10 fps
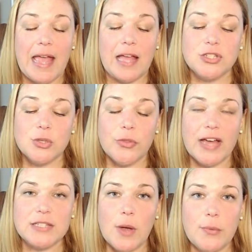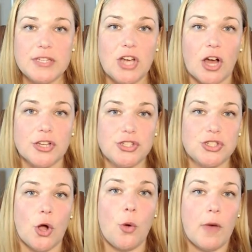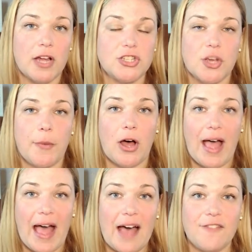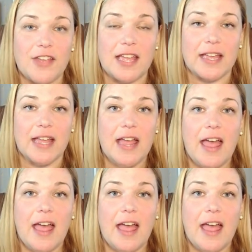And so that's why we talk so much about having